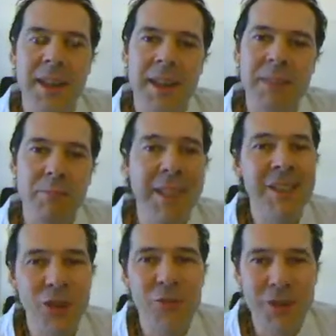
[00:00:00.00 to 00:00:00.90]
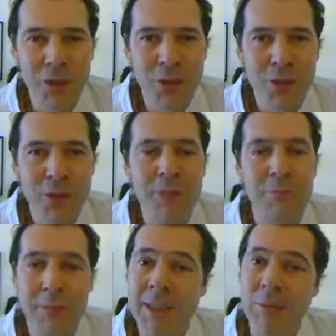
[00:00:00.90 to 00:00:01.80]
it might not be you,
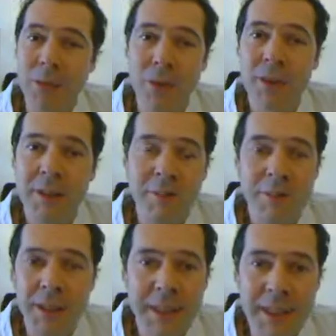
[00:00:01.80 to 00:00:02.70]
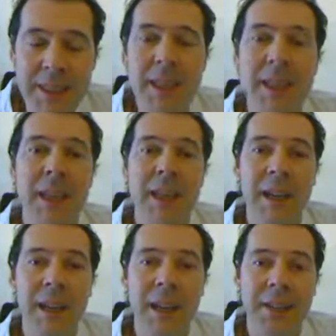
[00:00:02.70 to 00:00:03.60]
it might purely be
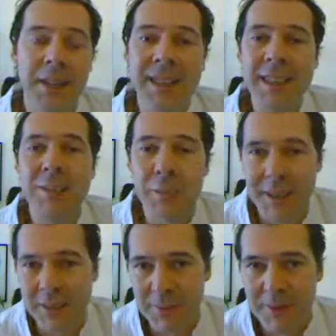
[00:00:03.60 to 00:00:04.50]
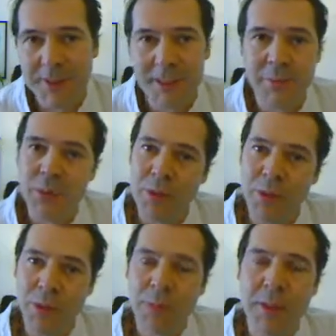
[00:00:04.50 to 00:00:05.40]
an incompatibility
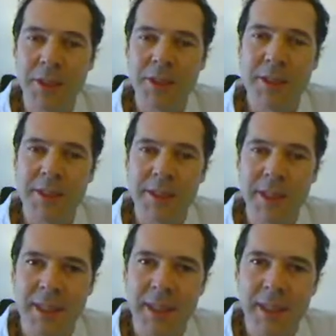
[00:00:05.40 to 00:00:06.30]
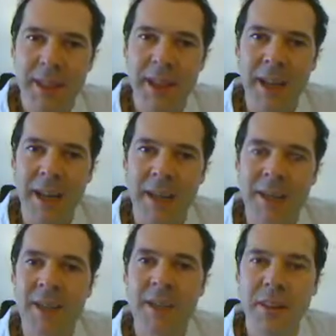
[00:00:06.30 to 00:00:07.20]
between your personality
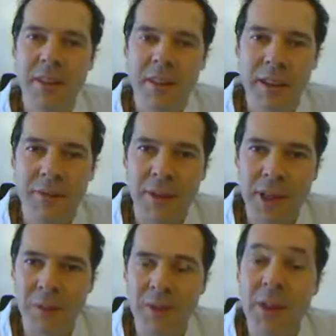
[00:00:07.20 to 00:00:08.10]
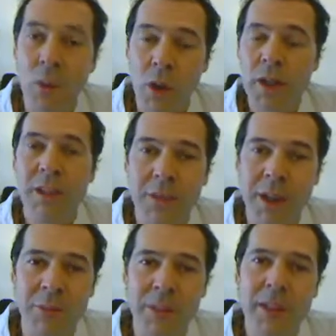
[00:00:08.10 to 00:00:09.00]
and the environment, the work
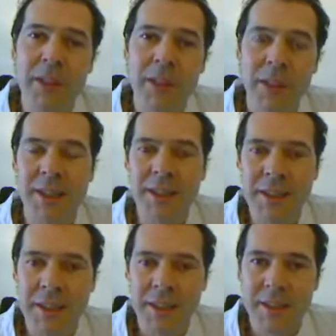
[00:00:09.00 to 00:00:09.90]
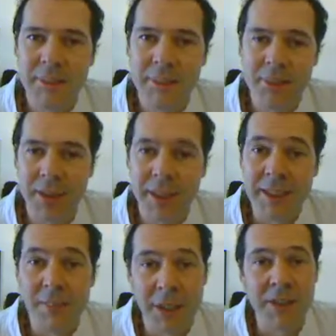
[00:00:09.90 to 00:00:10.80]
environment that is
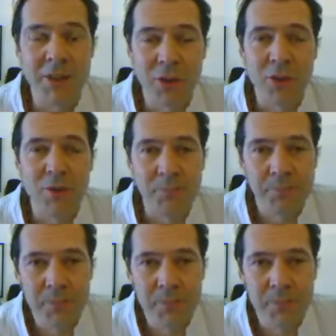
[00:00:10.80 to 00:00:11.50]
provided by a school.